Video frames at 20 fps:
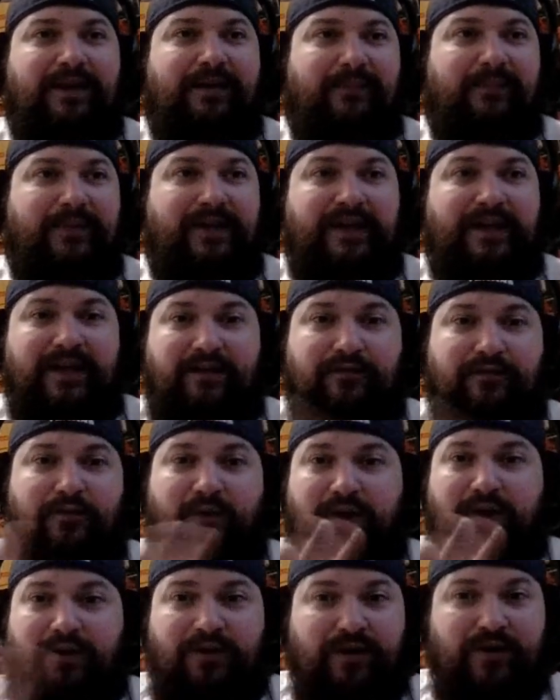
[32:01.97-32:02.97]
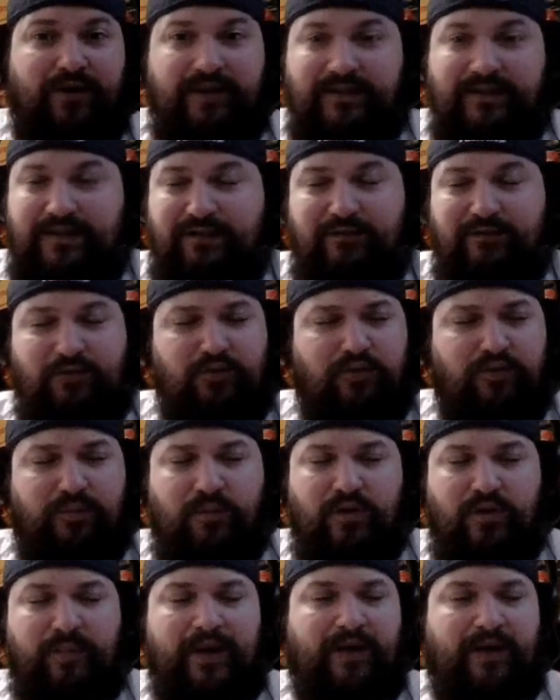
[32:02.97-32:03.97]
Again, if you want to look at all that stuff, cool,
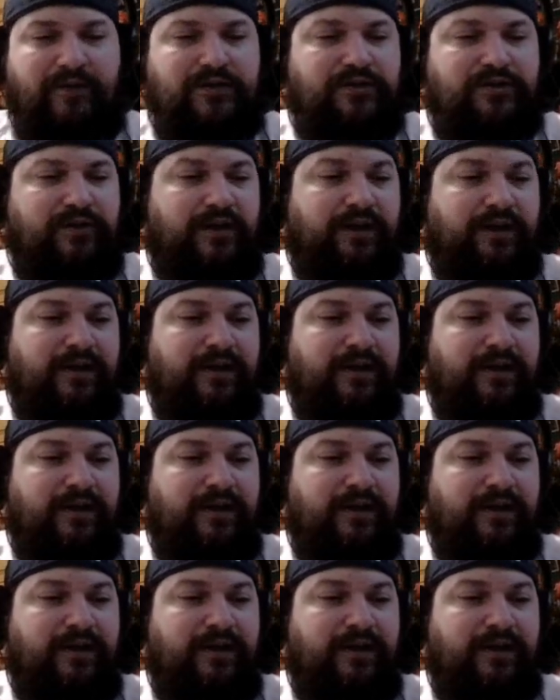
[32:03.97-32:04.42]
more power to you.